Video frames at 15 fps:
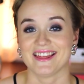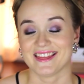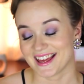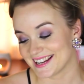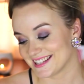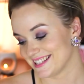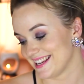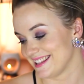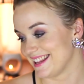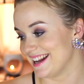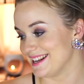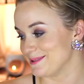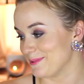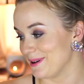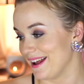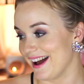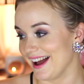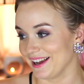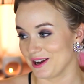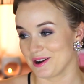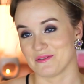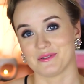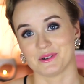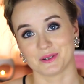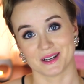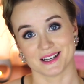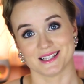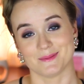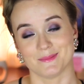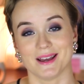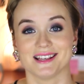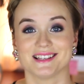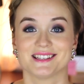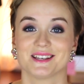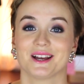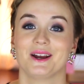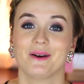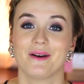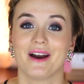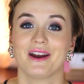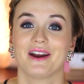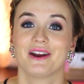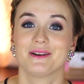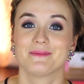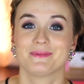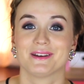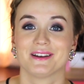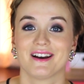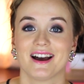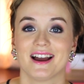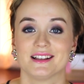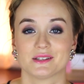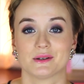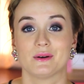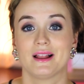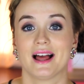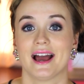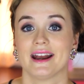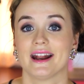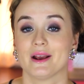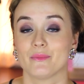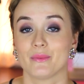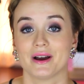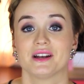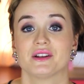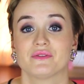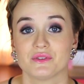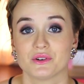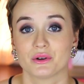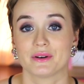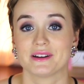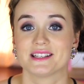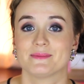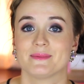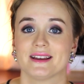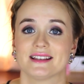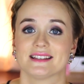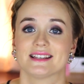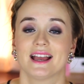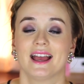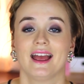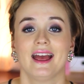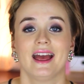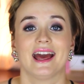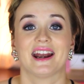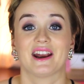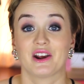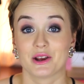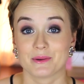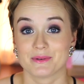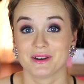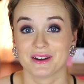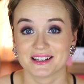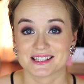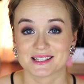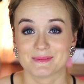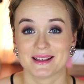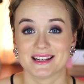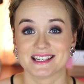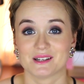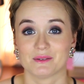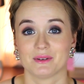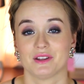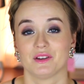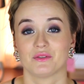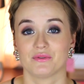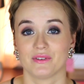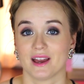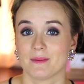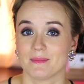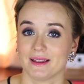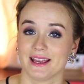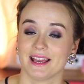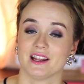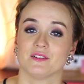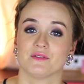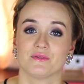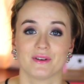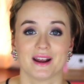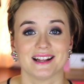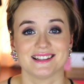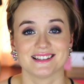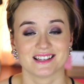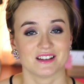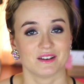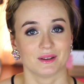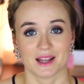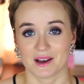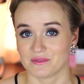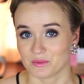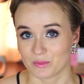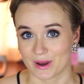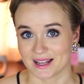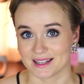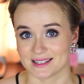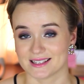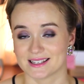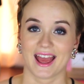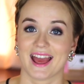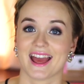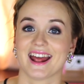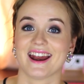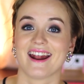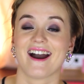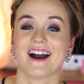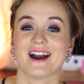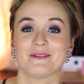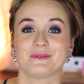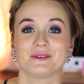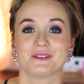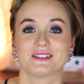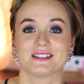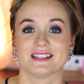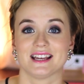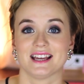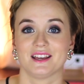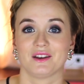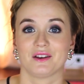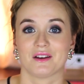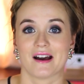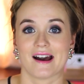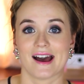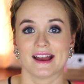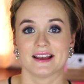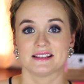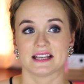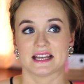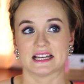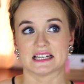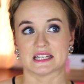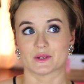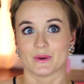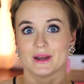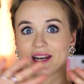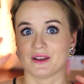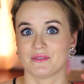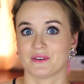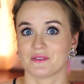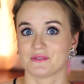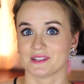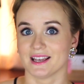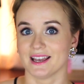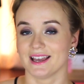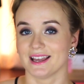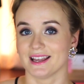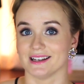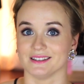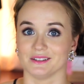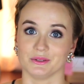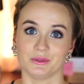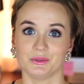And that is it. That is what I got for Christmas. So I hope you guys all had a wonderful Christmas. And I hope you got to spend it with your family and your friends and your loved ones. And I will see you guys in twenty fifteen.